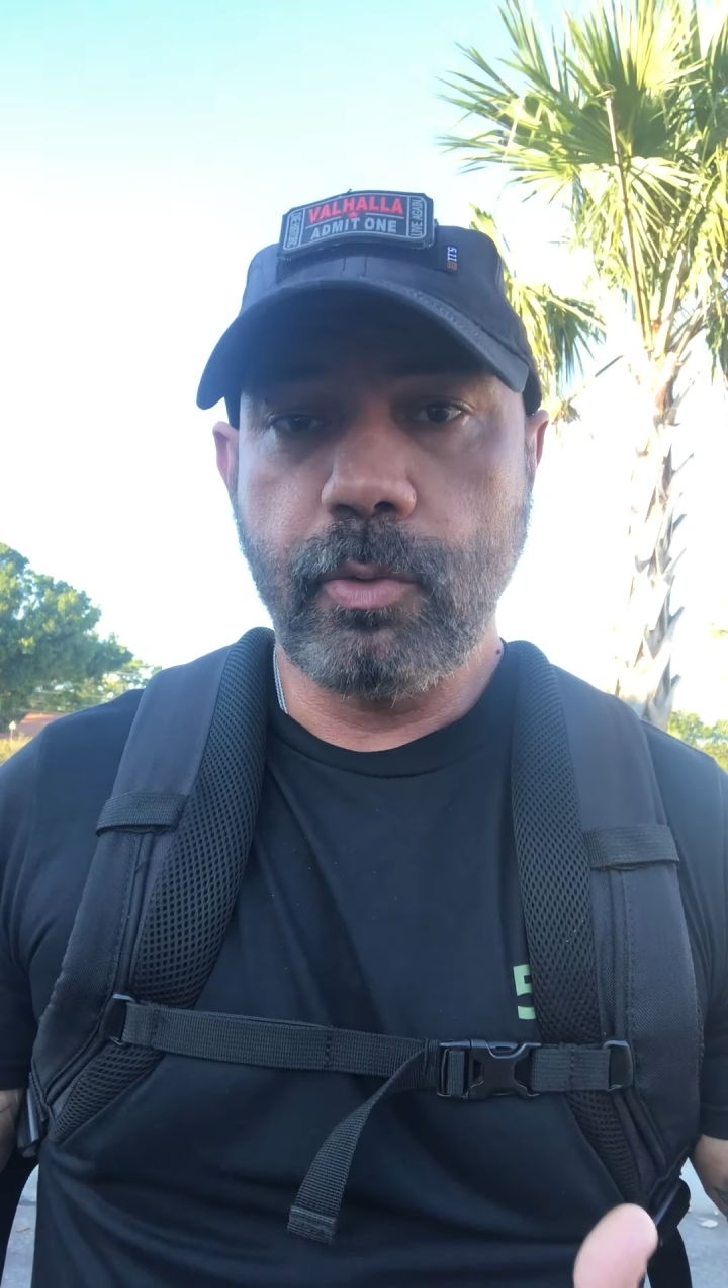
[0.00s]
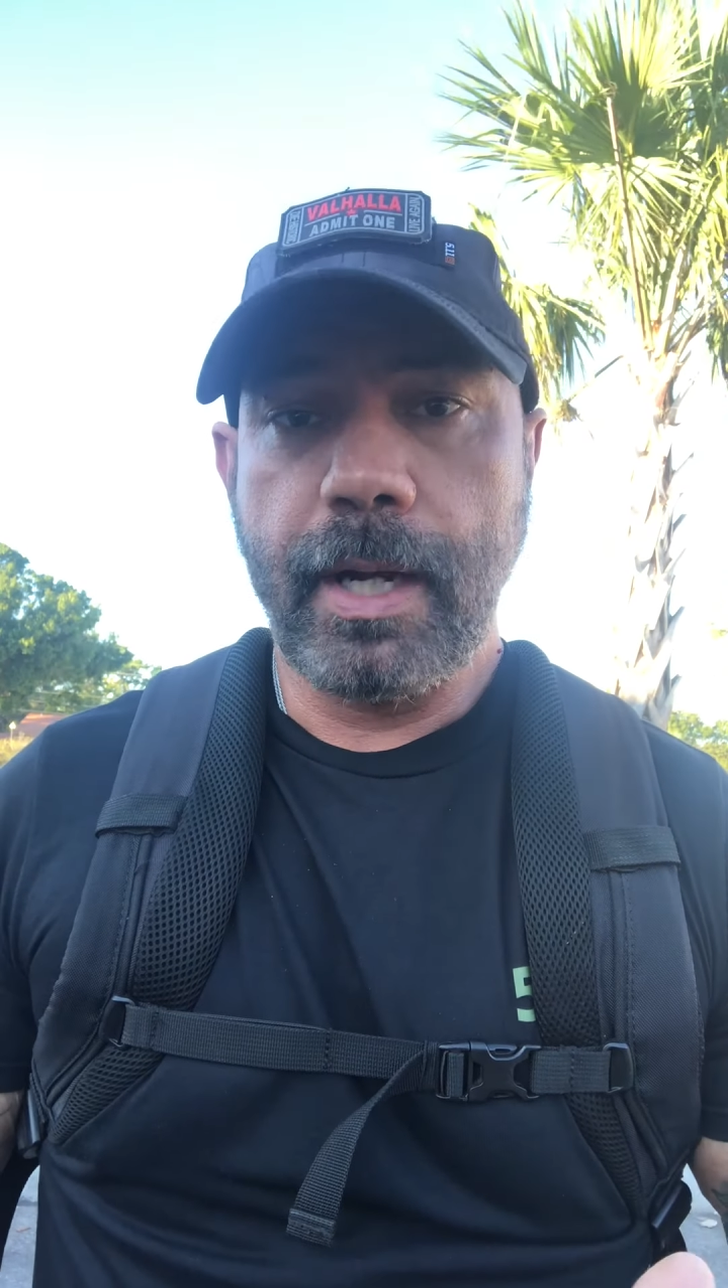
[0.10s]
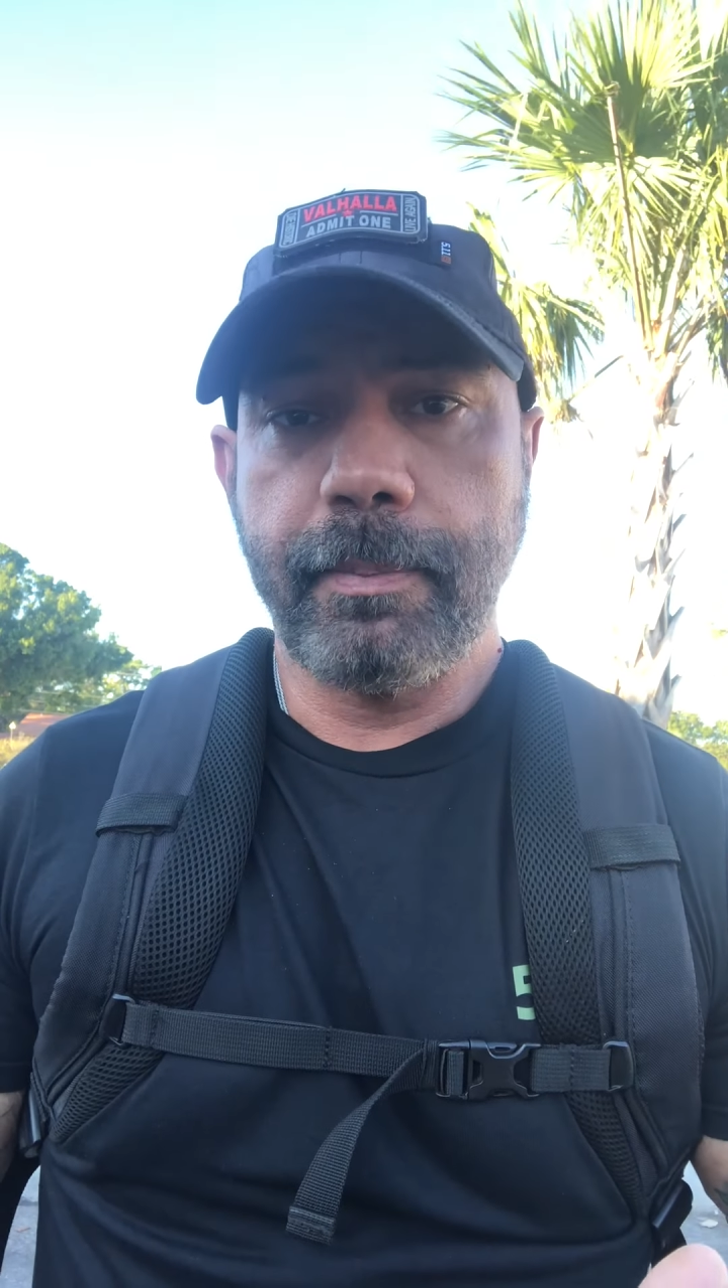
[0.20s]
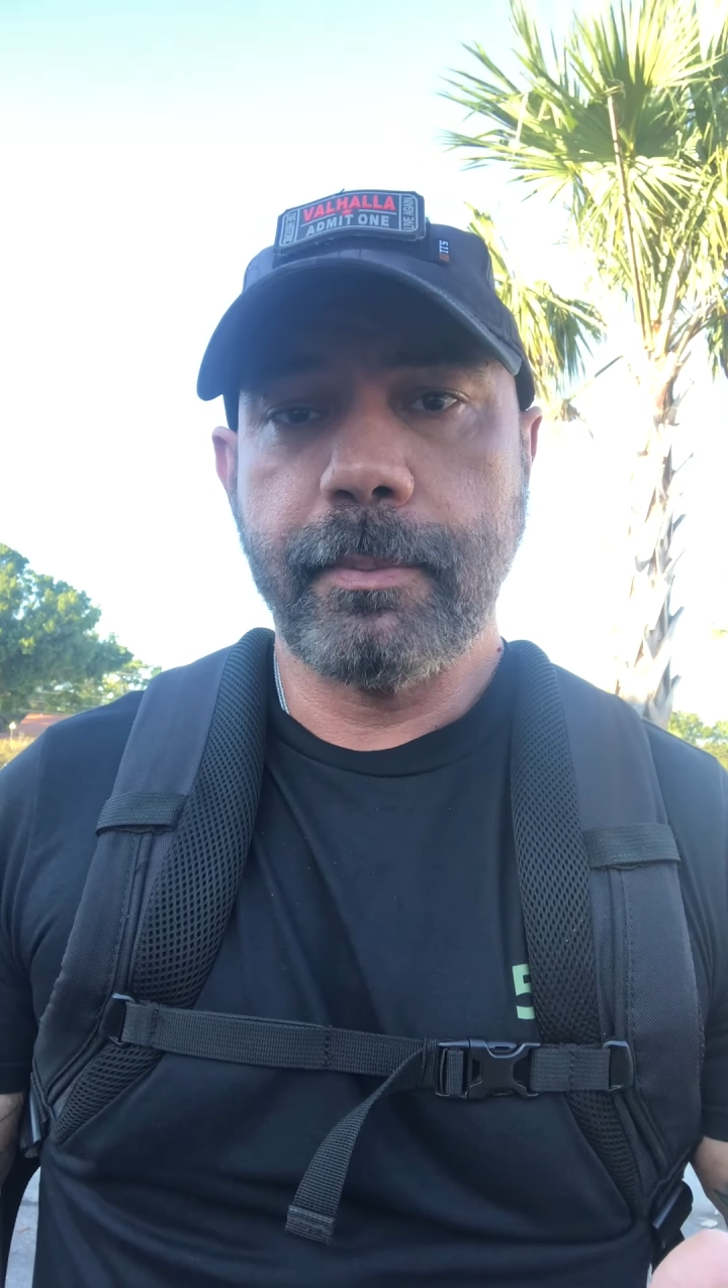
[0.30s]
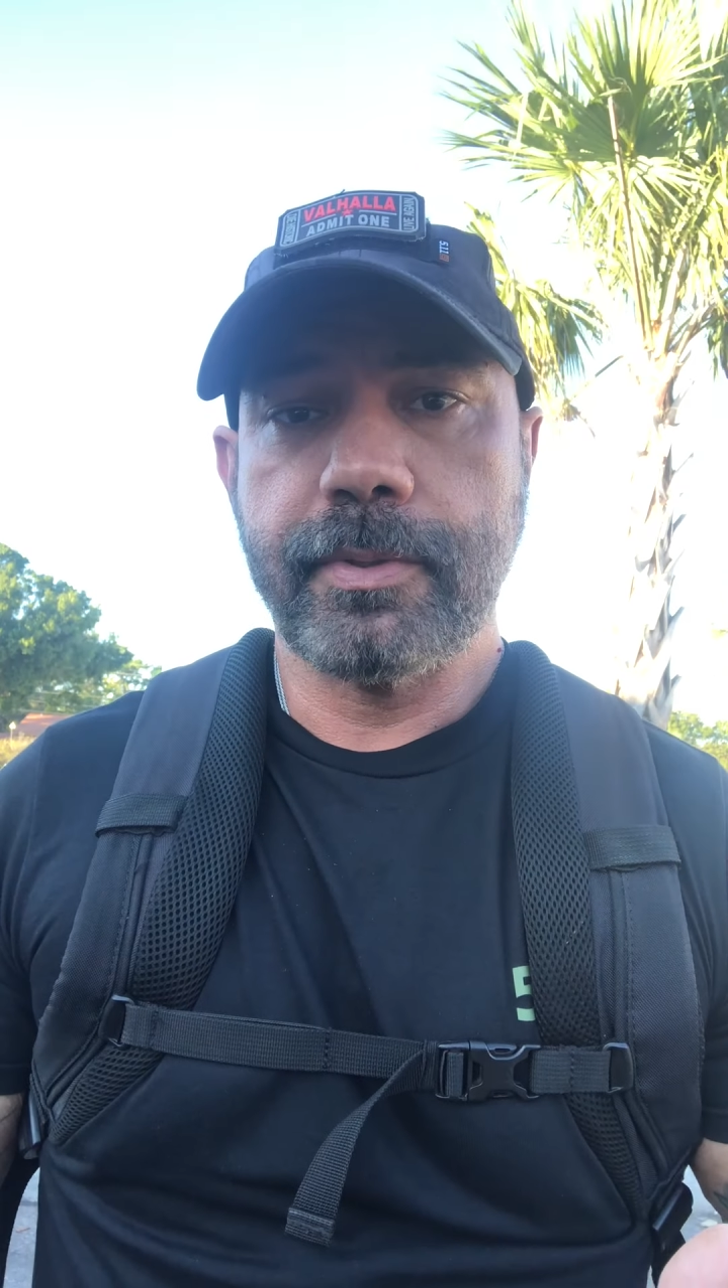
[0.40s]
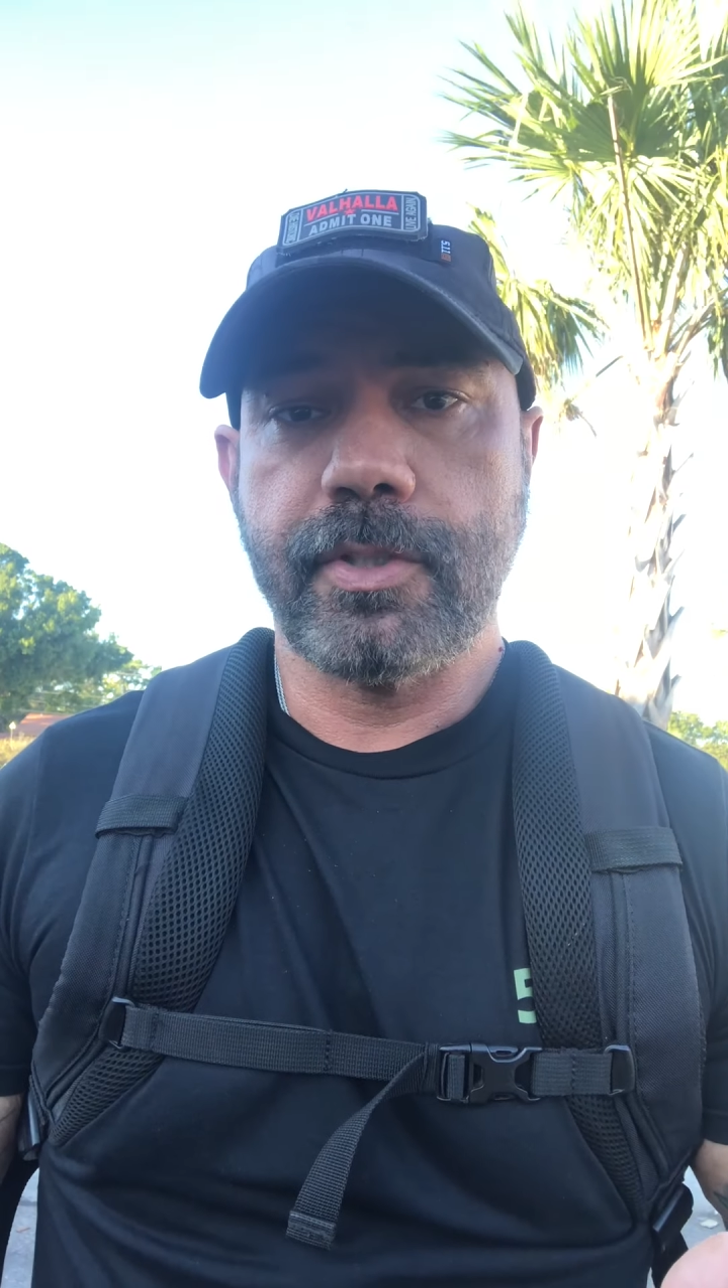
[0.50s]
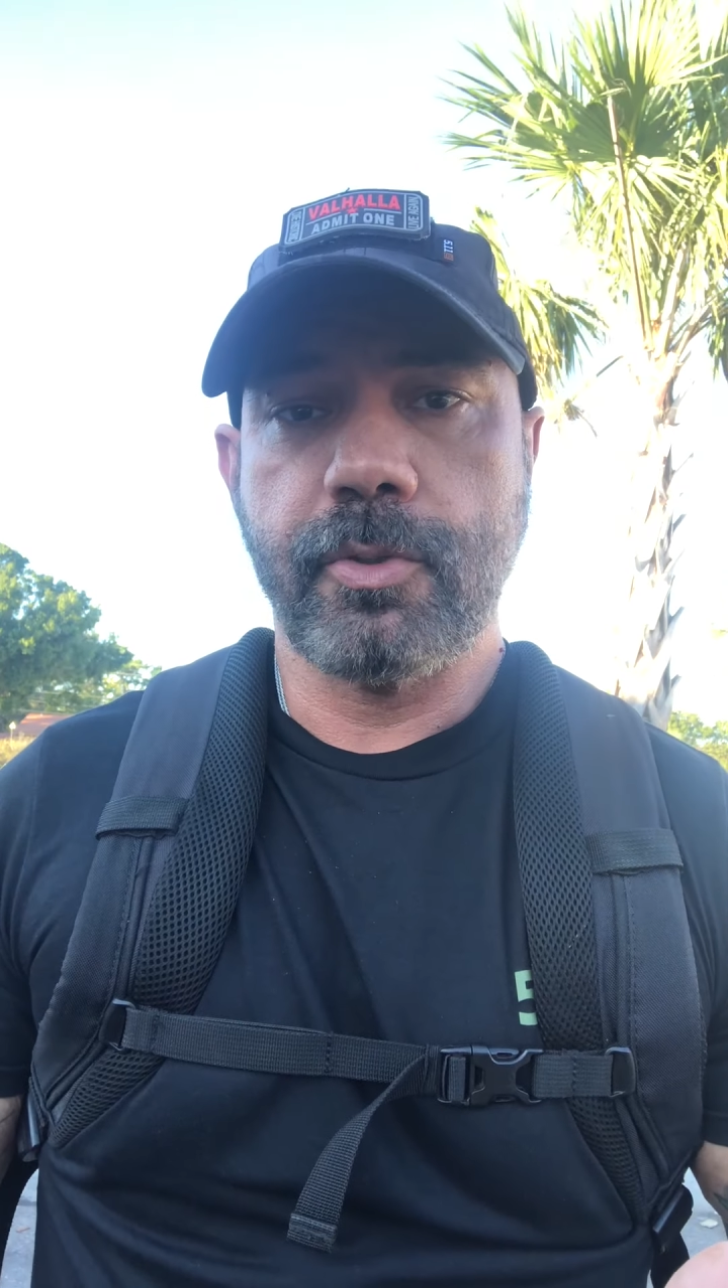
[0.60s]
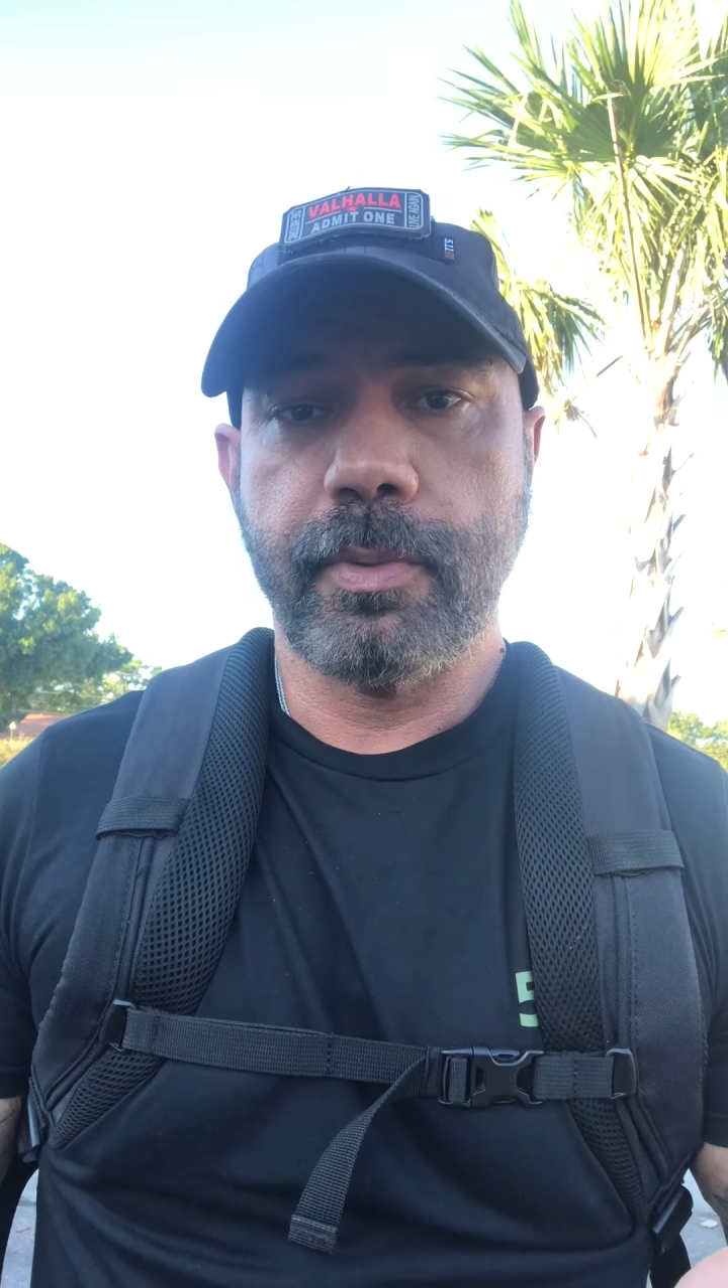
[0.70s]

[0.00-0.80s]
grappling position